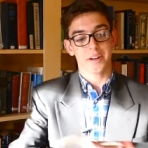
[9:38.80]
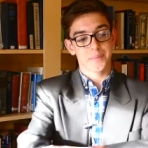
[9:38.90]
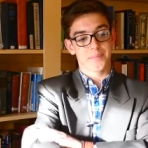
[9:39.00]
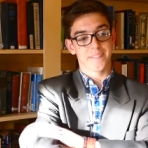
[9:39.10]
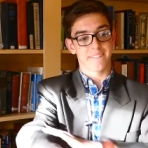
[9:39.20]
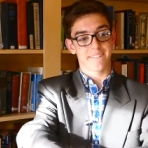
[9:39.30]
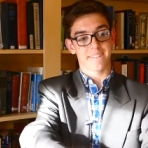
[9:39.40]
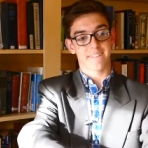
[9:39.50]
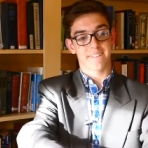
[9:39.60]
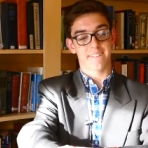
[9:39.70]
this is the one that
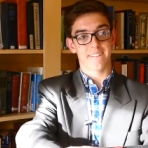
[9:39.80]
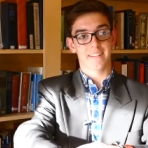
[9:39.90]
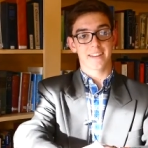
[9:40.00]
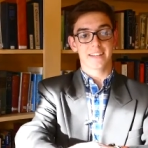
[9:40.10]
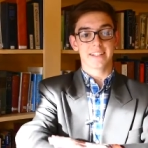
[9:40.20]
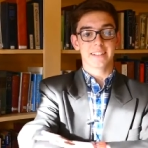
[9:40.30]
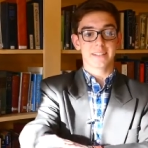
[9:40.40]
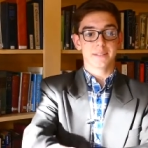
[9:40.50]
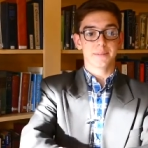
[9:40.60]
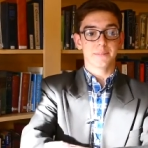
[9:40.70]
you can choose
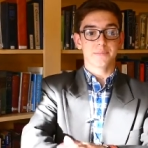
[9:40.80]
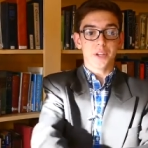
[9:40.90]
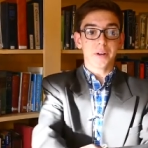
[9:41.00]
whatever you want.